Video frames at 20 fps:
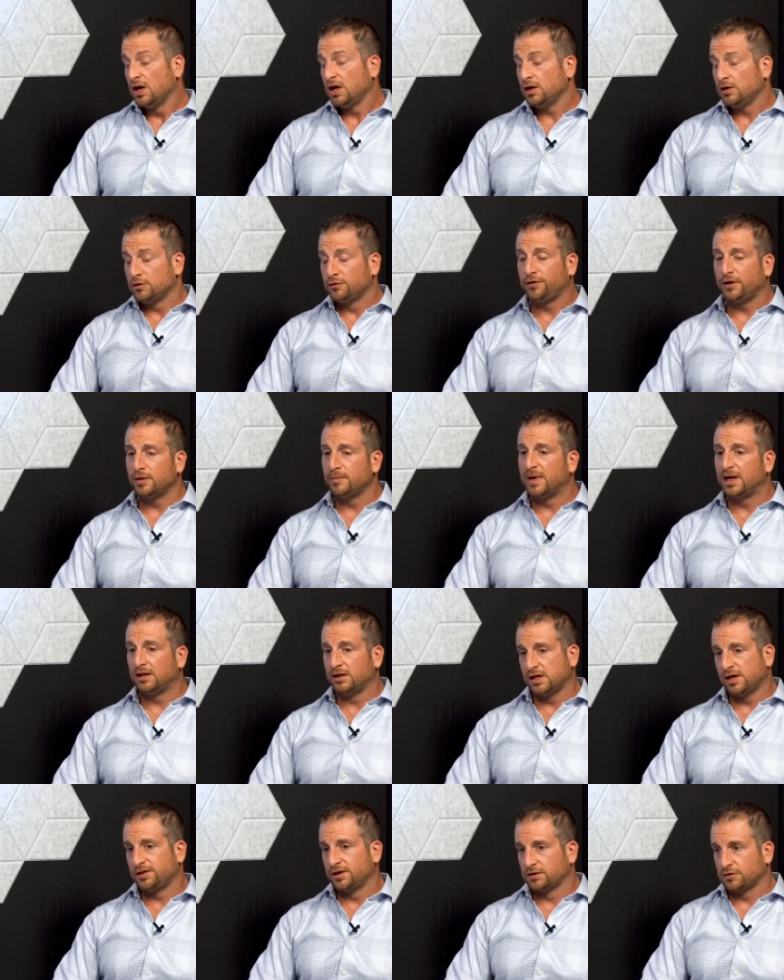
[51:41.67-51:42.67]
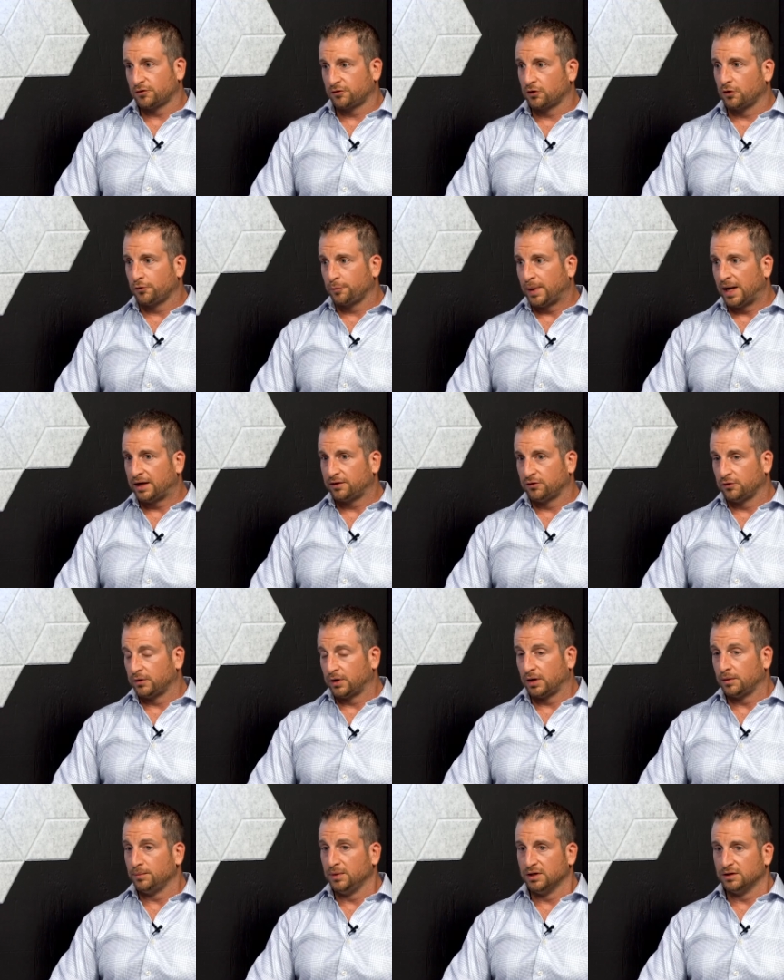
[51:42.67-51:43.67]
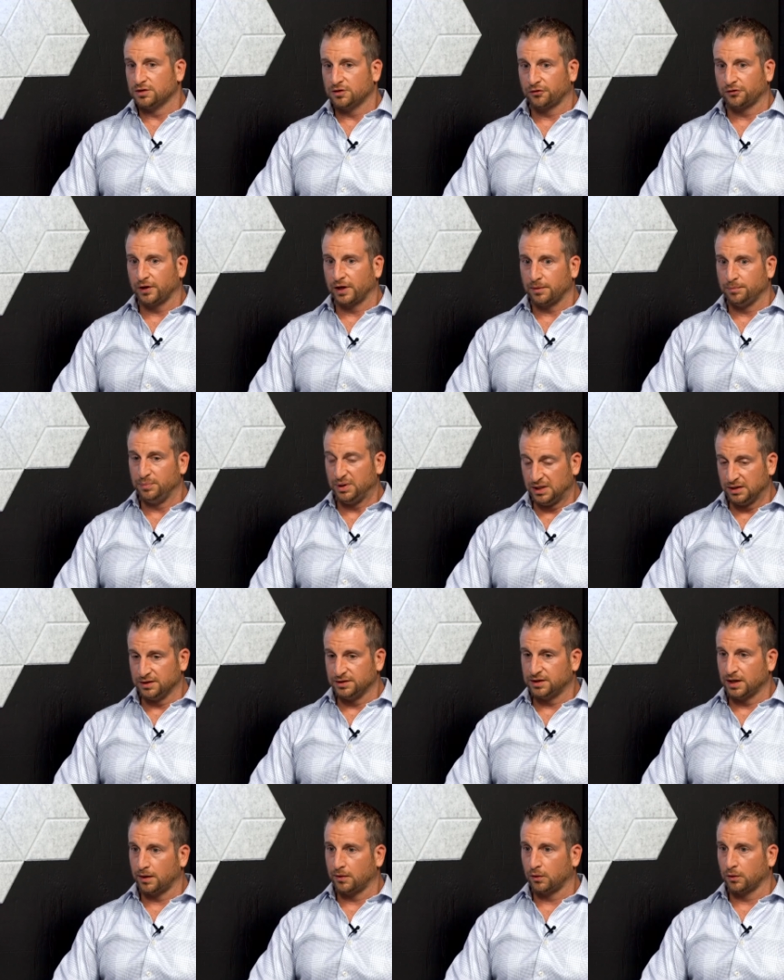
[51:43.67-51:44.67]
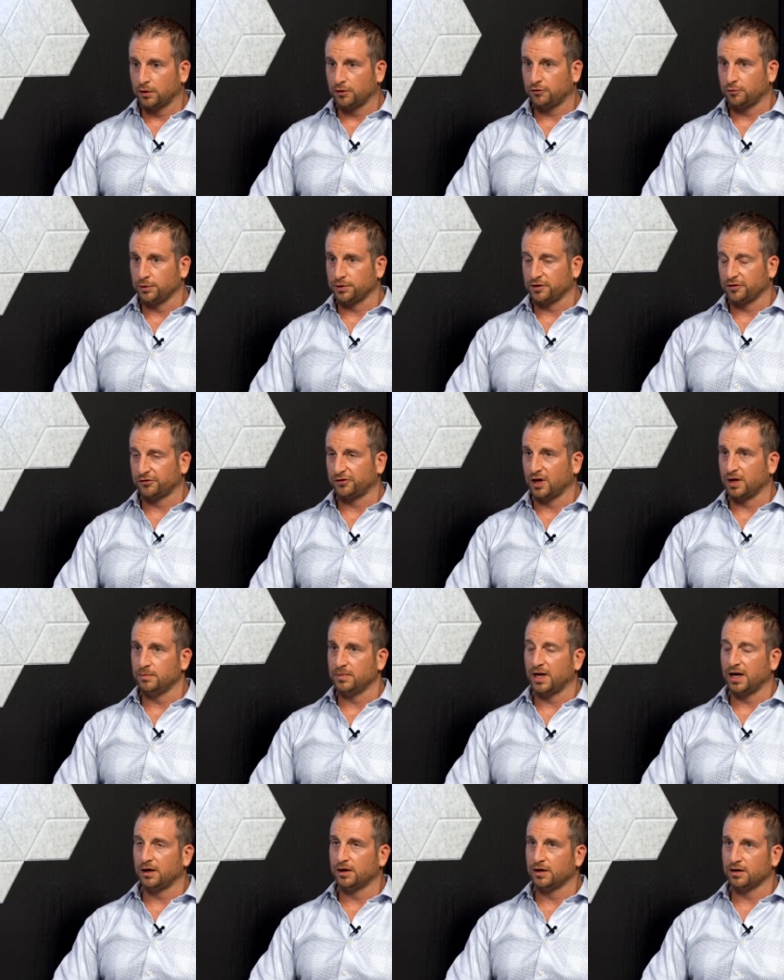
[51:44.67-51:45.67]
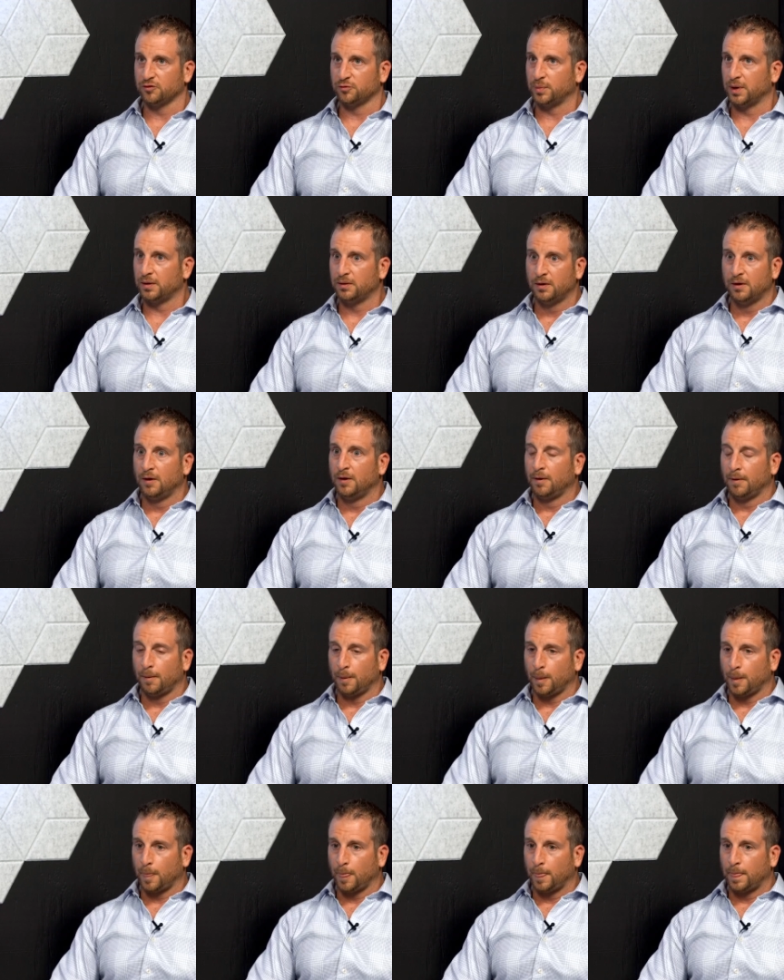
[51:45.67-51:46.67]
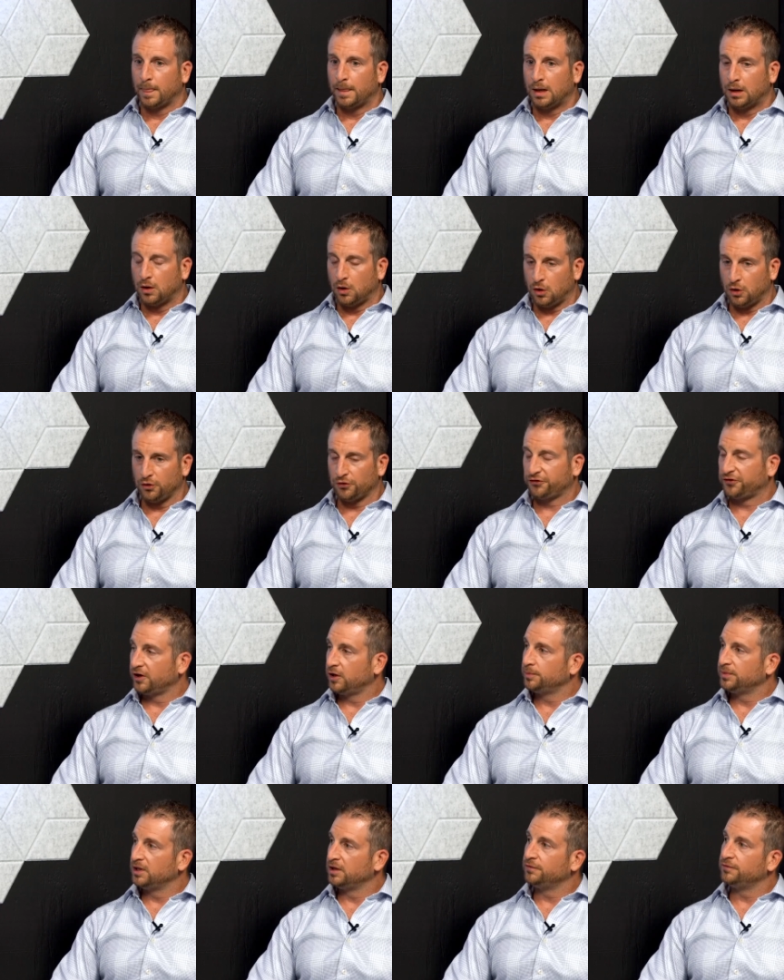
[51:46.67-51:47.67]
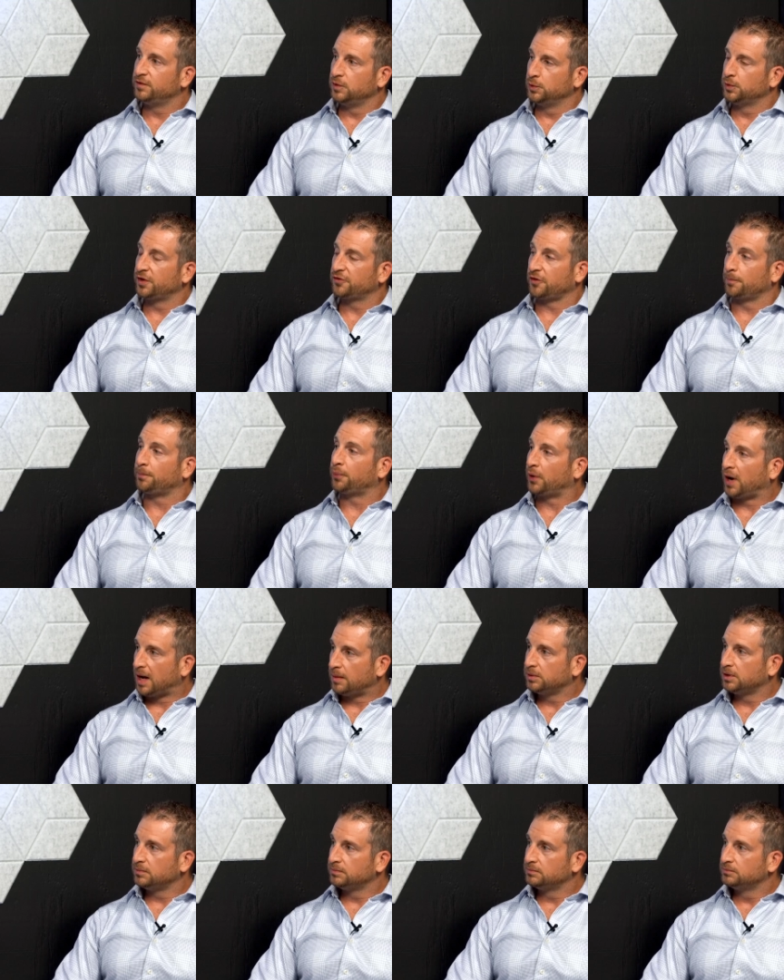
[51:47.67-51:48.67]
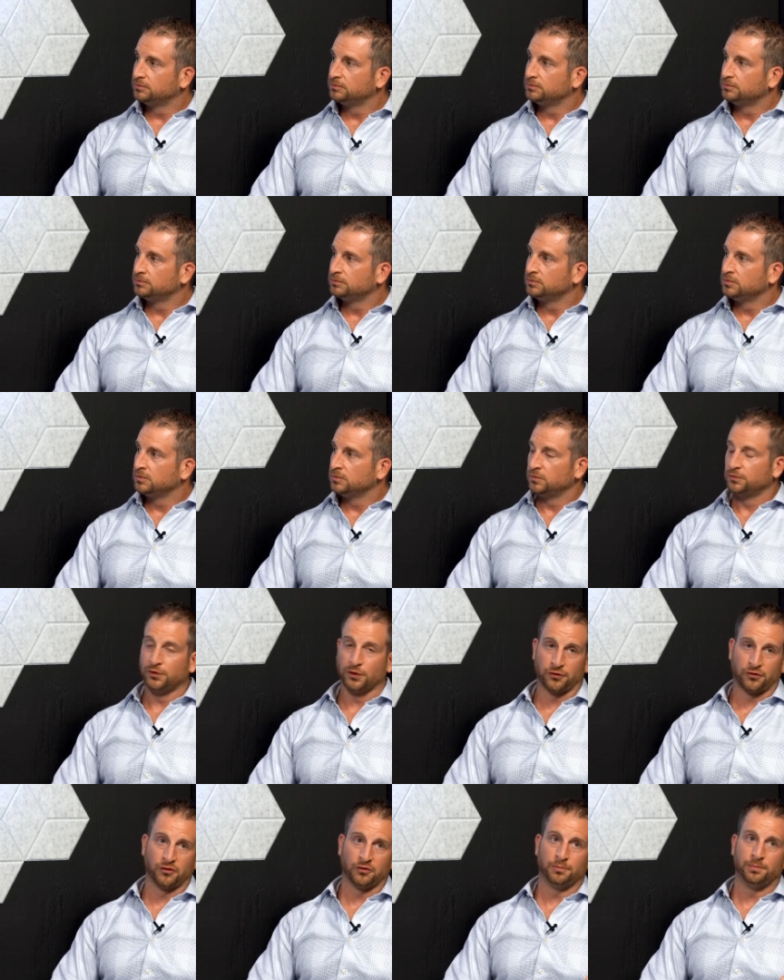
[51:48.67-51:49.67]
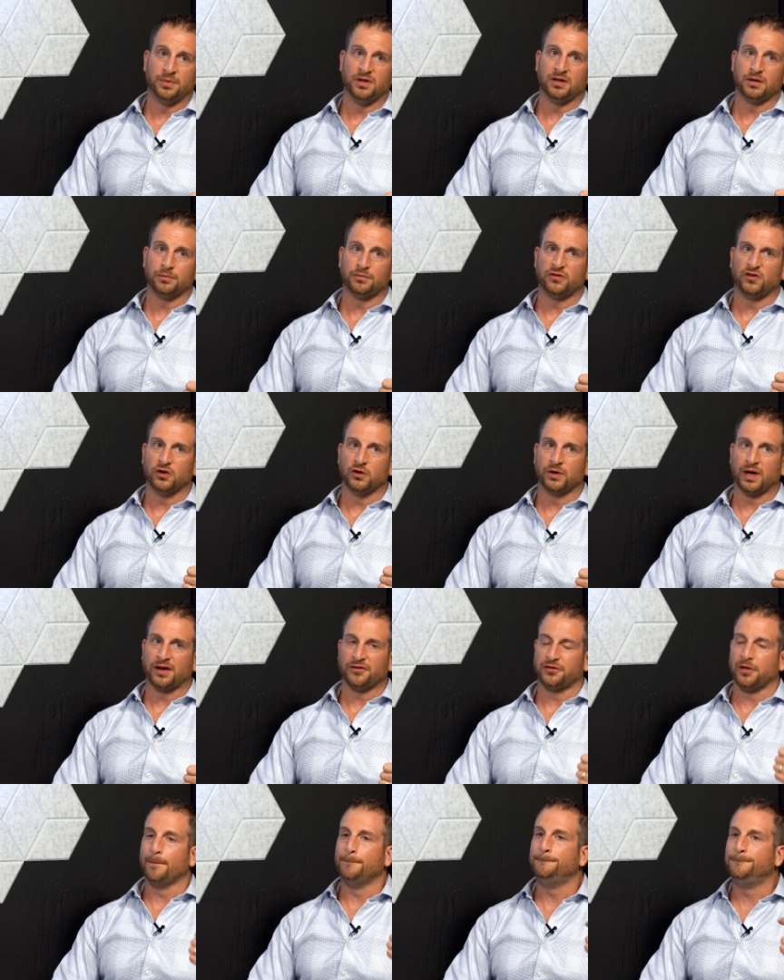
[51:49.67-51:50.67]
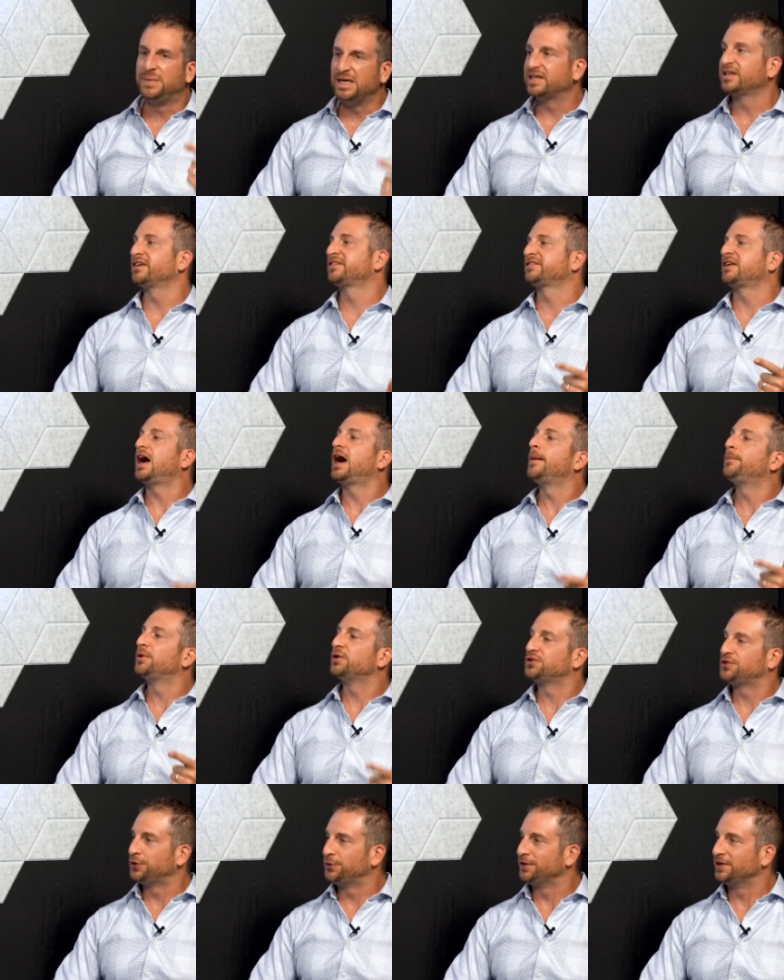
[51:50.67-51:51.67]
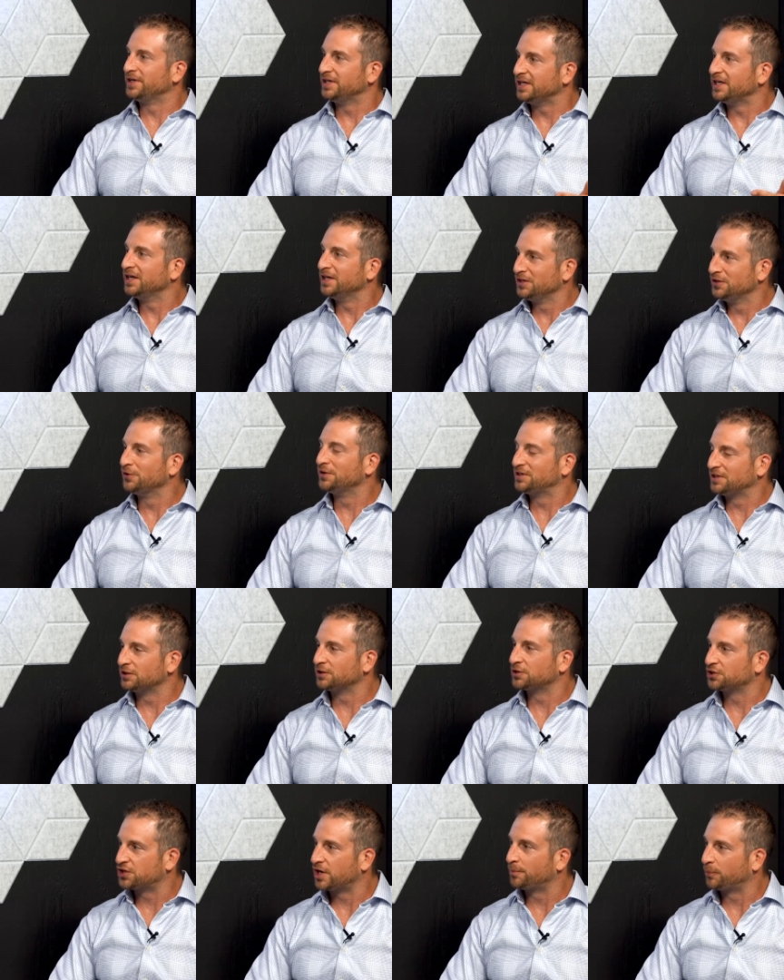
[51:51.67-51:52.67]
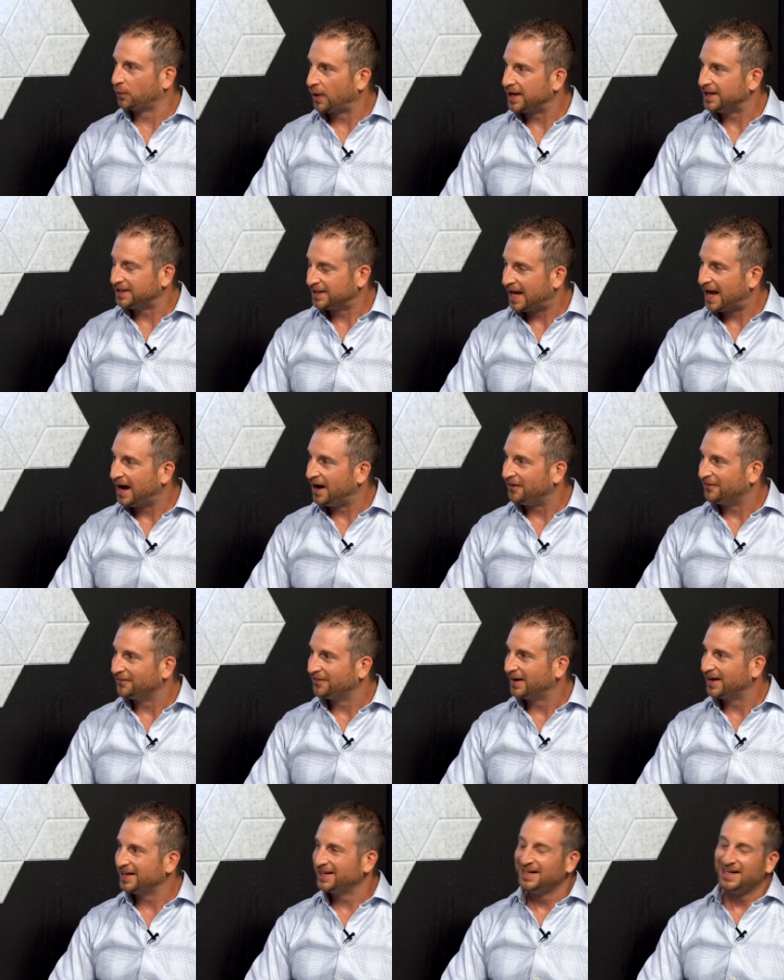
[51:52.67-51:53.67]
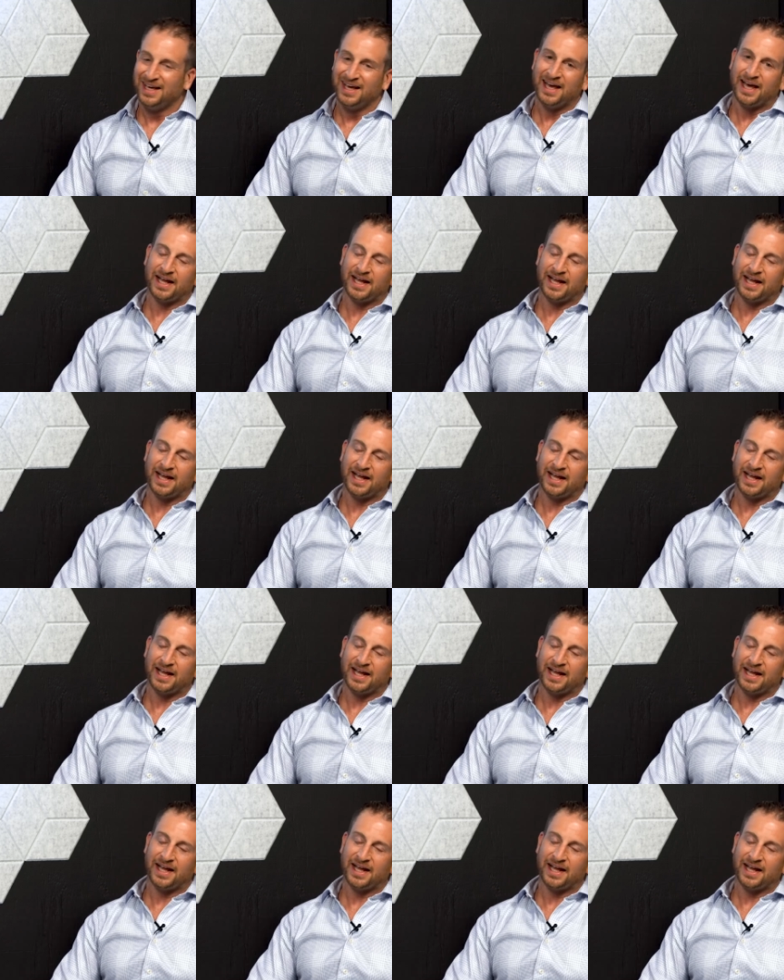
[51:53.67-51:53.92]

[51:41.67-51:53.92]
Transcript: yeah, fundamentally, I think this goes back to, and I mean to just like beat a dead horse with the same narrative, but wholesale being viewed as a problem versus being viewed as the biggest opportunity in your dealership right now, right?